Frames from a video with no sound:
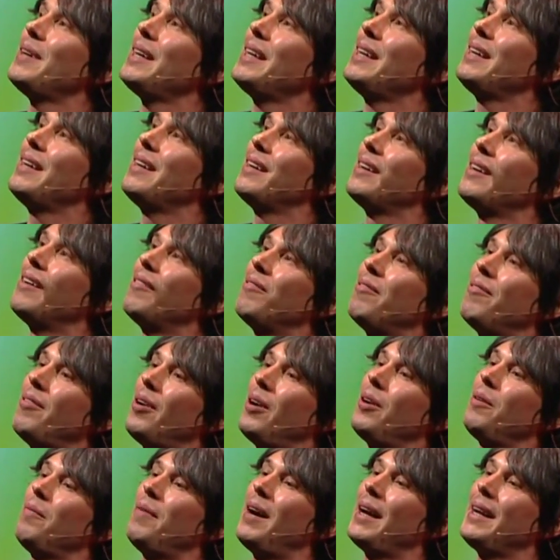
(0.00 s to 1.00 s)
be and
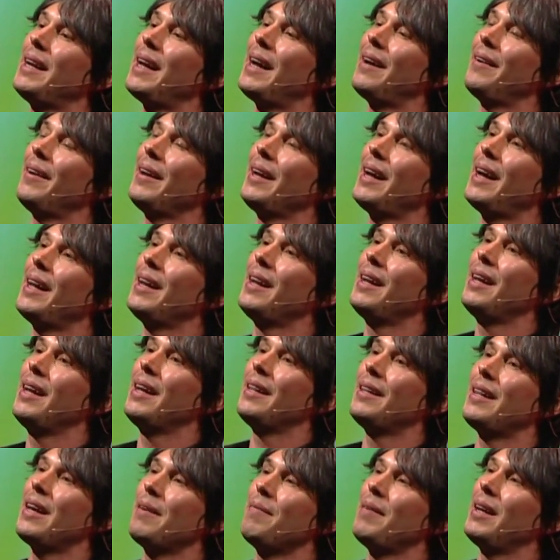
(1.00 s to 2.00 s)
fall back down again,
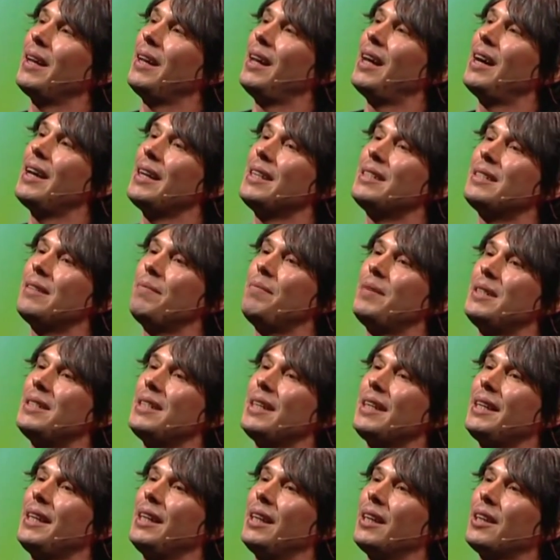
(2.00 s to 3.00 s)
they emit light of
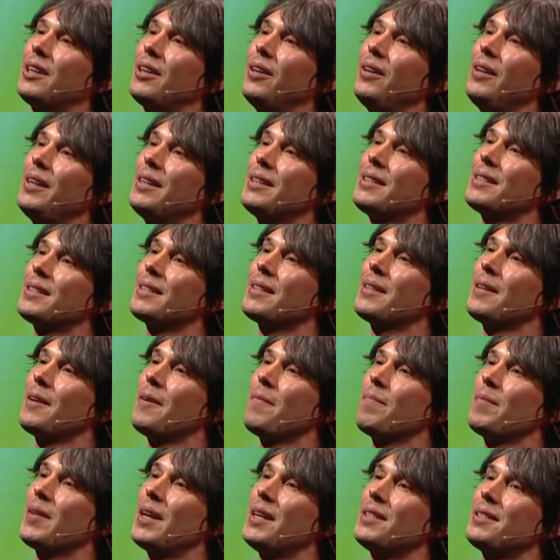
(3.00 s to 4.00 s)
particular colours.
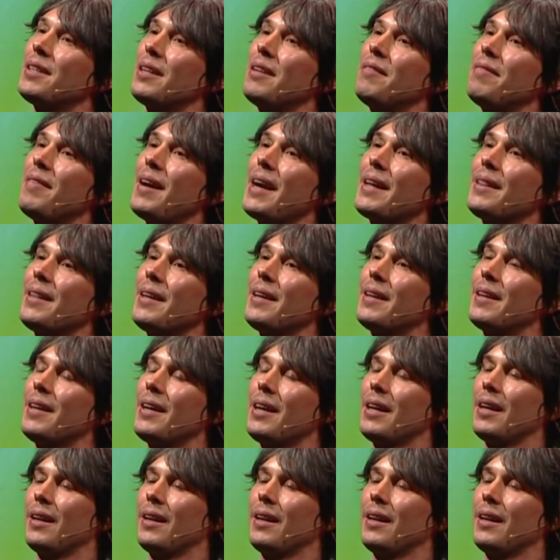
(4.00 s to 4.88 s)
And so the fact that